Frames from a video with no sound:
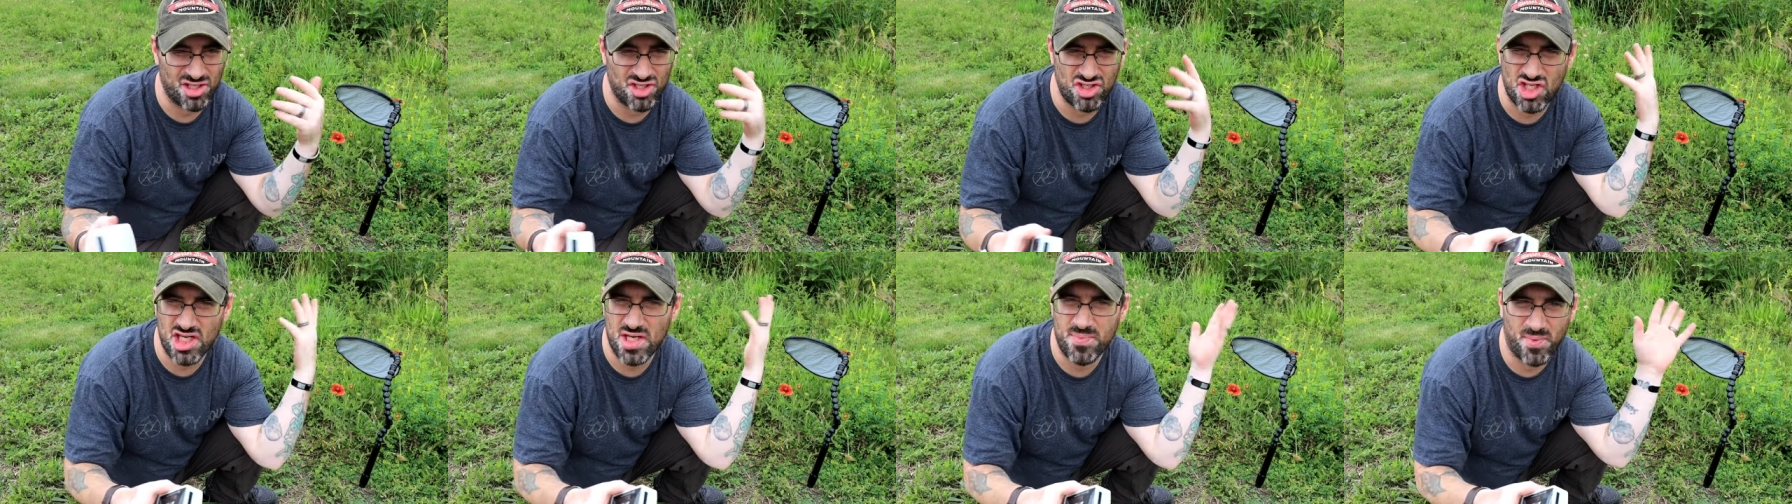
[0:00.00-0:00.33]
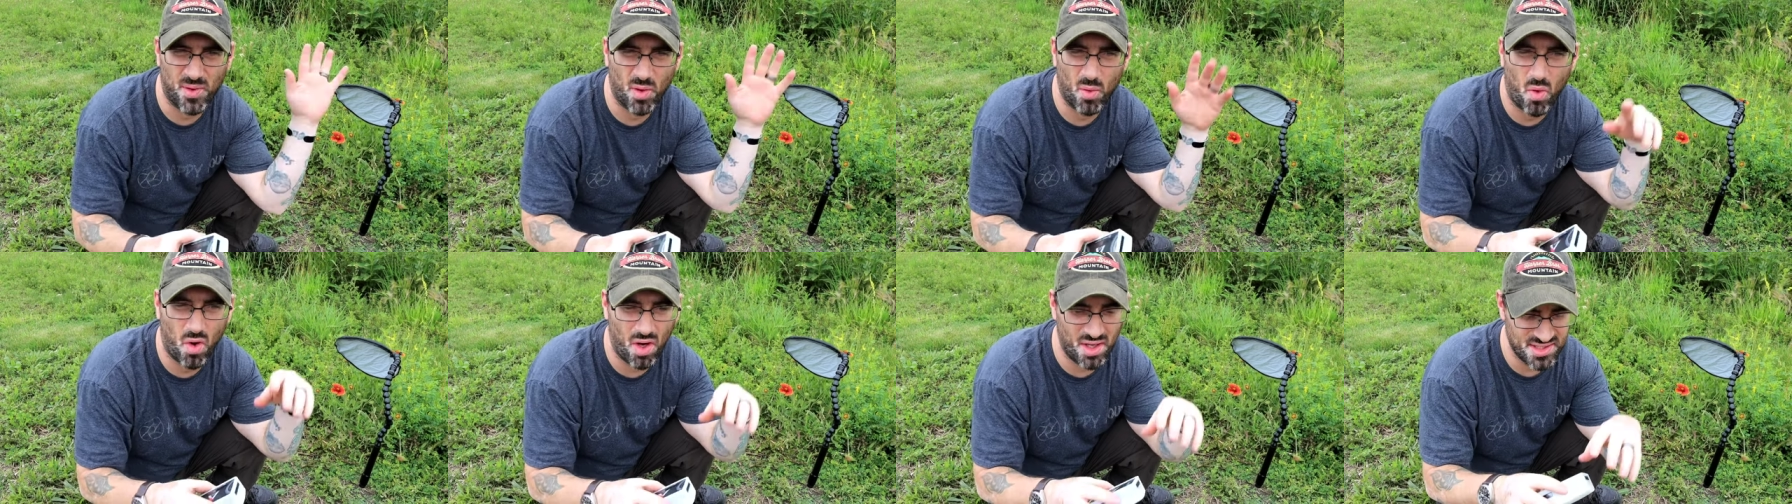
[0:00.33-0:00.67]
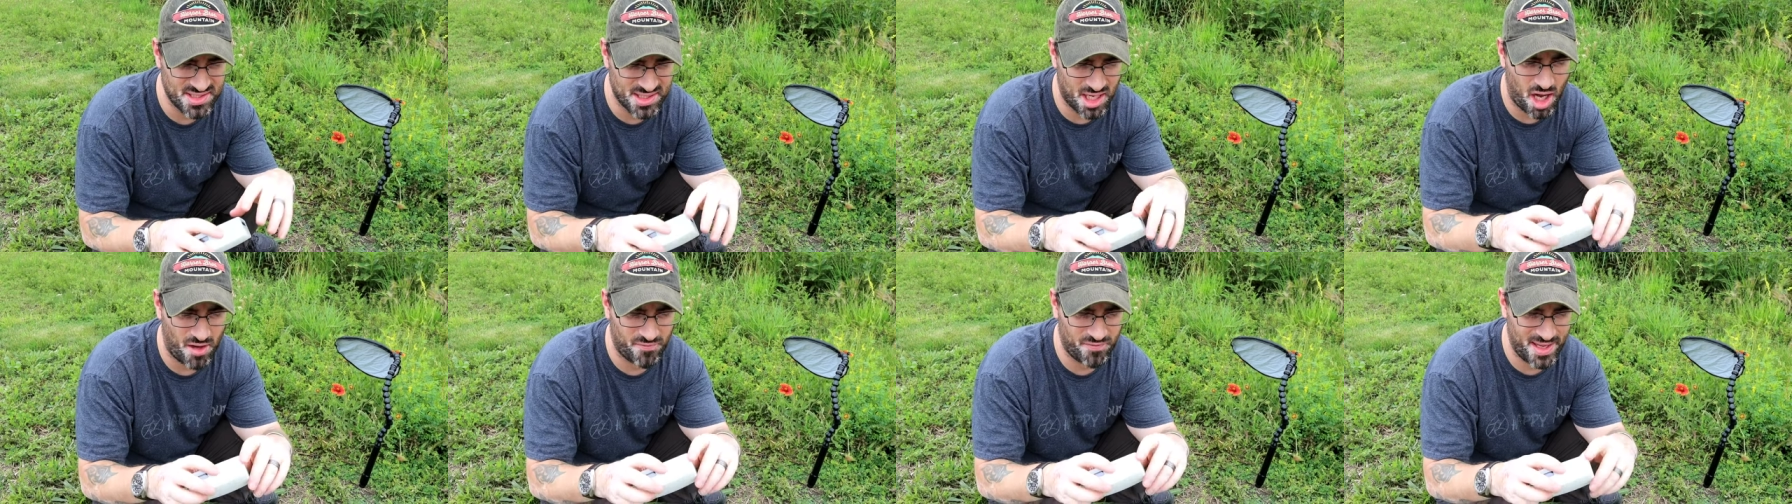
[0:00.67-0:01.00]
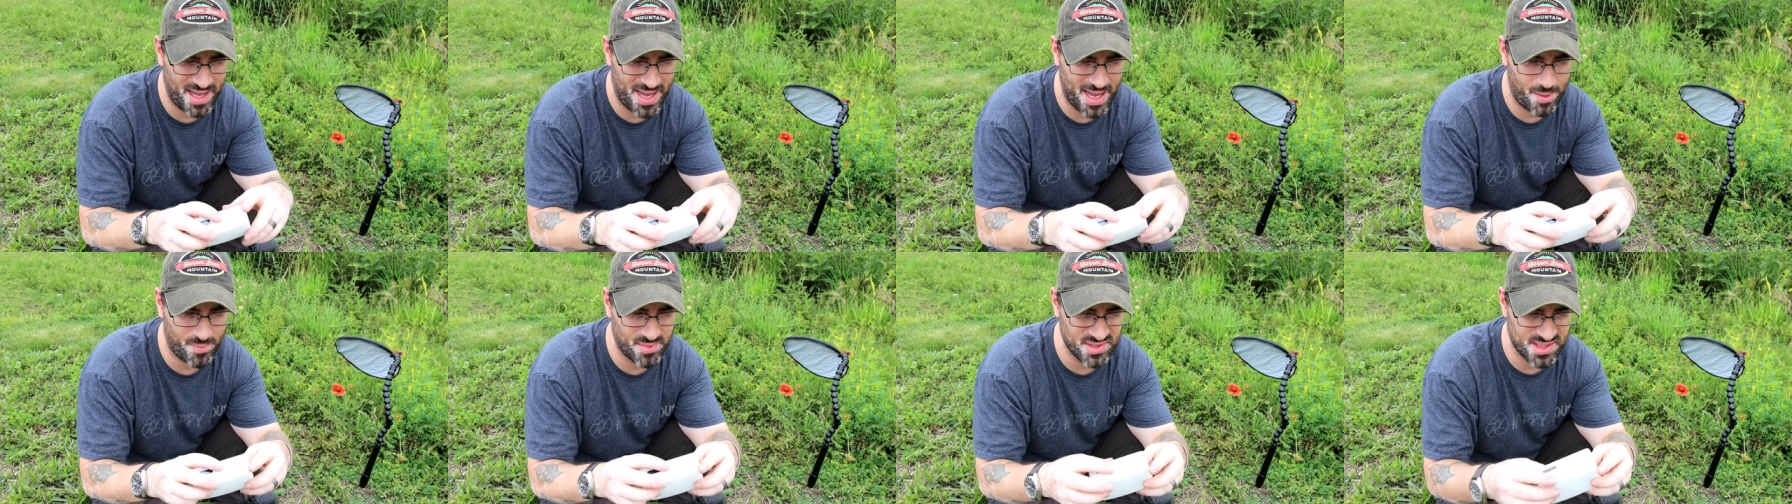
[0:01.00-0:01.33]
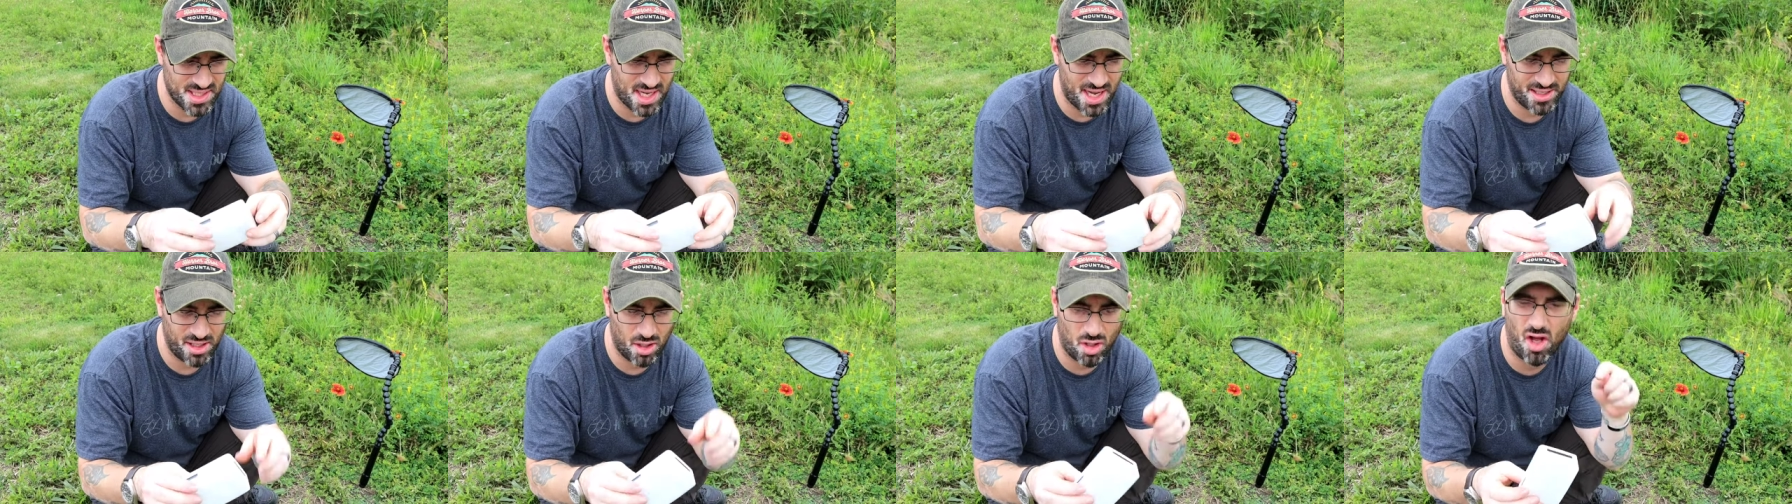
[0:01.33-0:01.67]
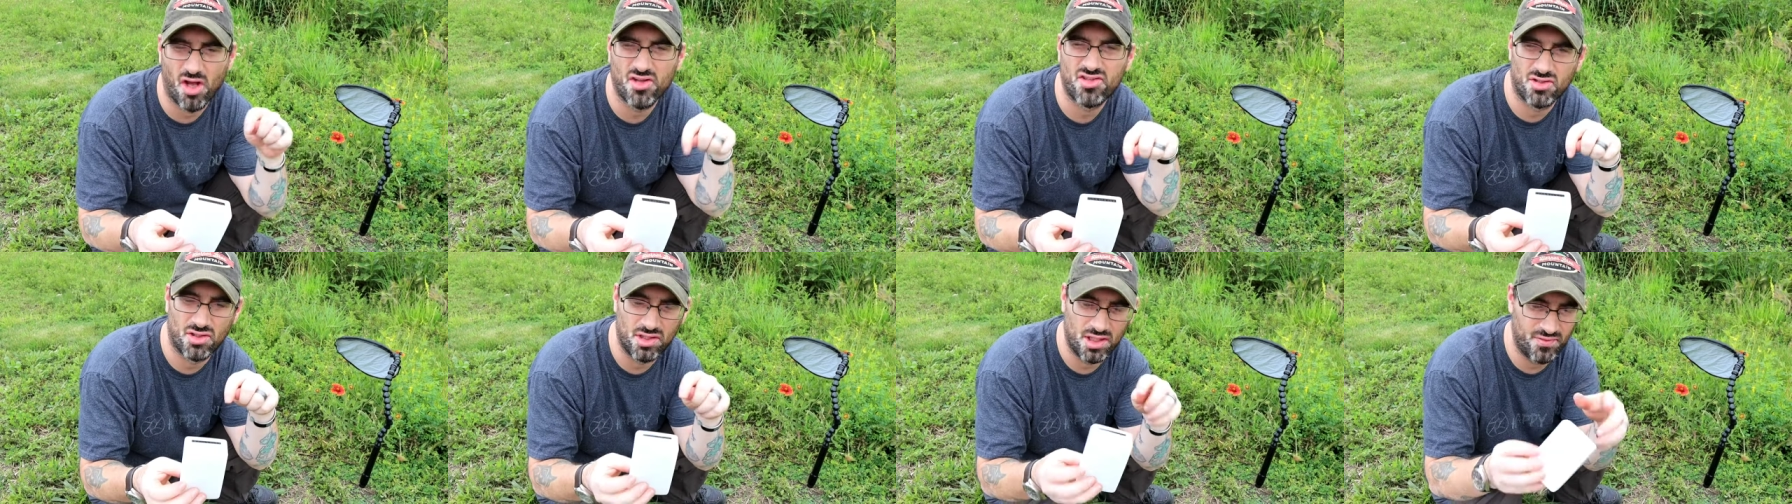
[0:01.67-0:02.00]
the cheaper ones off of Amazon. I'll
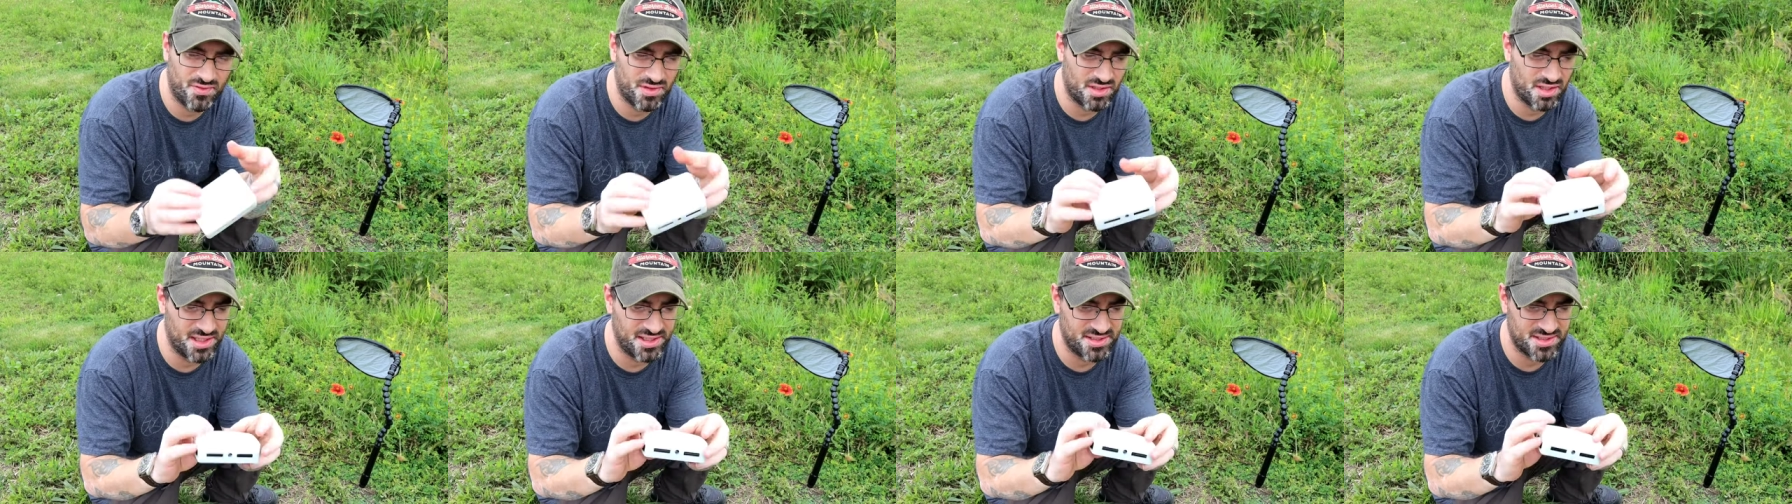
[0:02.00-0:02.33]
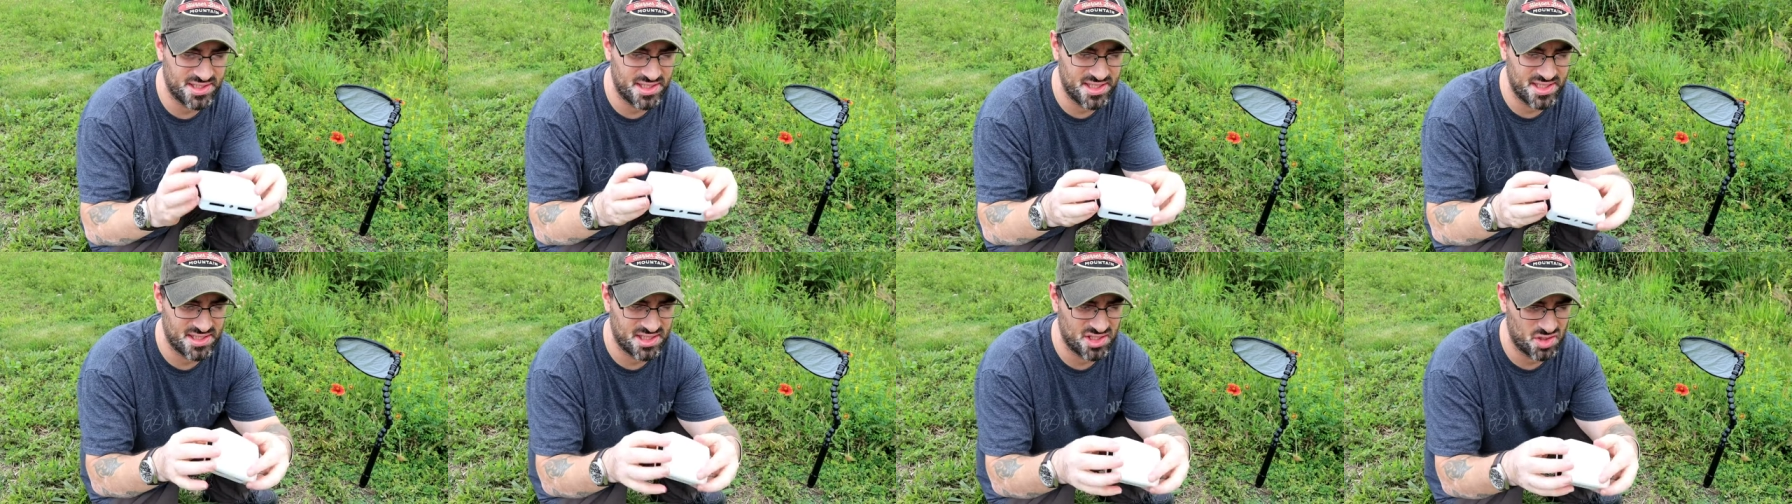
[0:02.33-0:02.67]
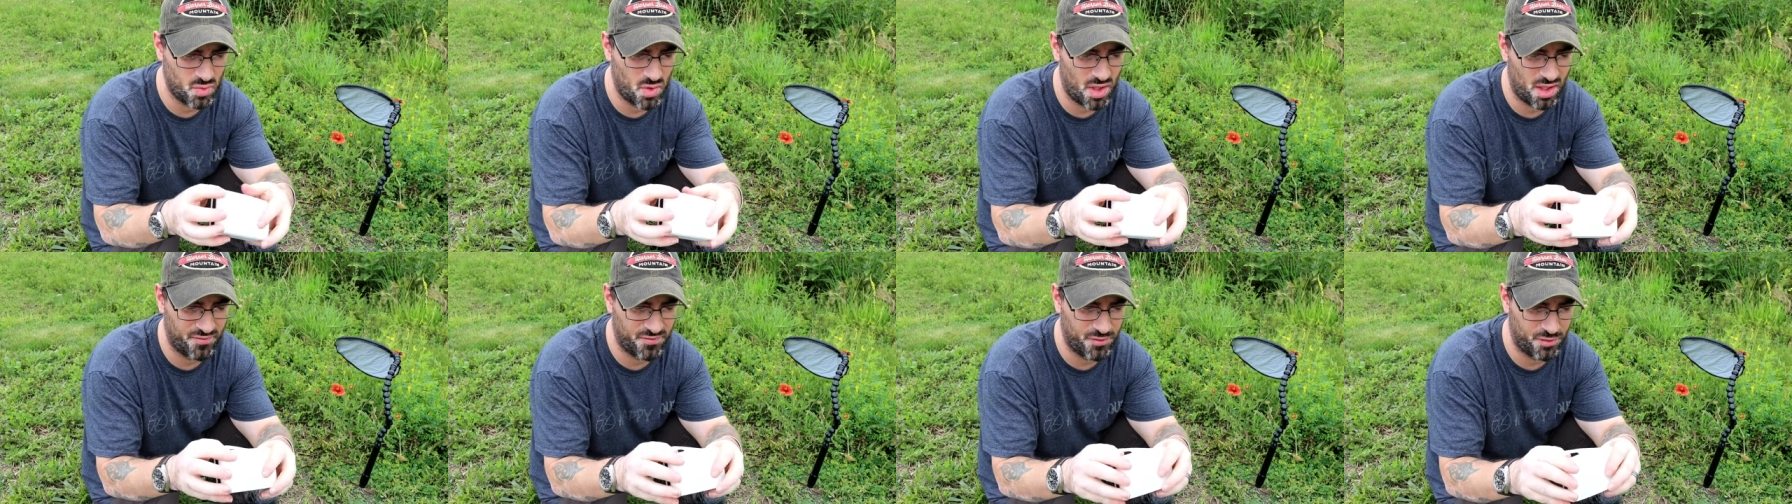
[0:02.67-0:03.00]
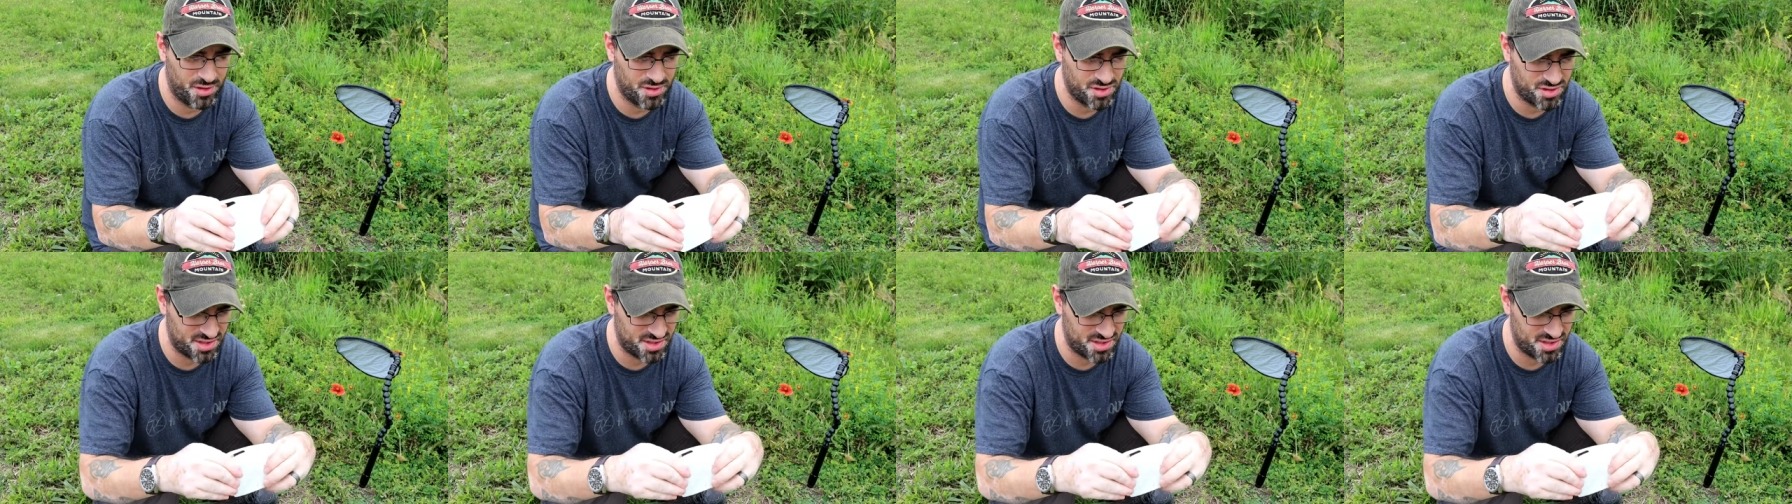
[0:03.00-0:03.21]
also leave a link to this as well if you're